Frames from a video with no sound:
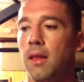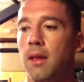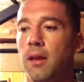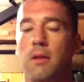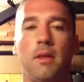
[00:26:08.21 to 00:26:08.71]

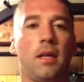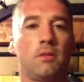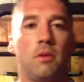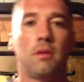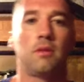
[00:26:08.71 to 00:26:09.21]
you know, that's
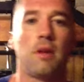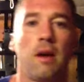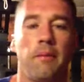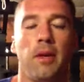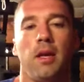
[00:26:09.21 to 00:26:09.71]
what
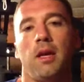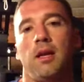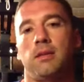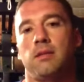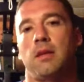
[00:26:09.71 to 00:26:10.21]
stopped me. I
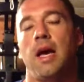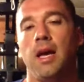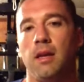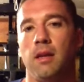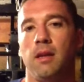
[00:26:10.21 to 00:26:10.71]
just
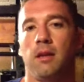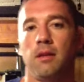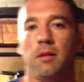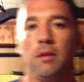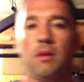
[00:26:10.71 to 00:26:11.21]
hated
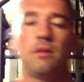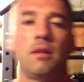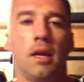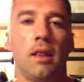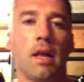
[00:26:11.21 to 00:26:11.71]
using
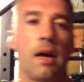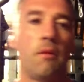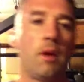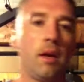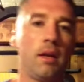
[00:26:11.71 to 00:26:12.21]
that light
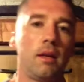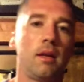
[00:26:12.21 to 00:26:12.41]
weight.